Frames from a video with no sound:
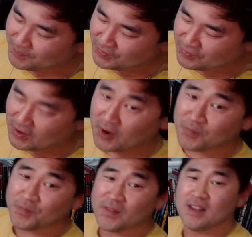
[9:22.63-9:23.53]
So
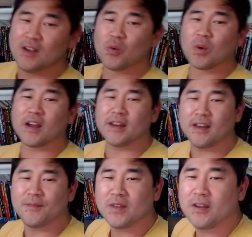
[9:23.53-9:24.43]
we're going
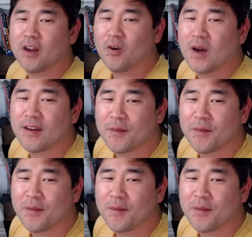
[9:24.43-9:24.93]
to, you know what,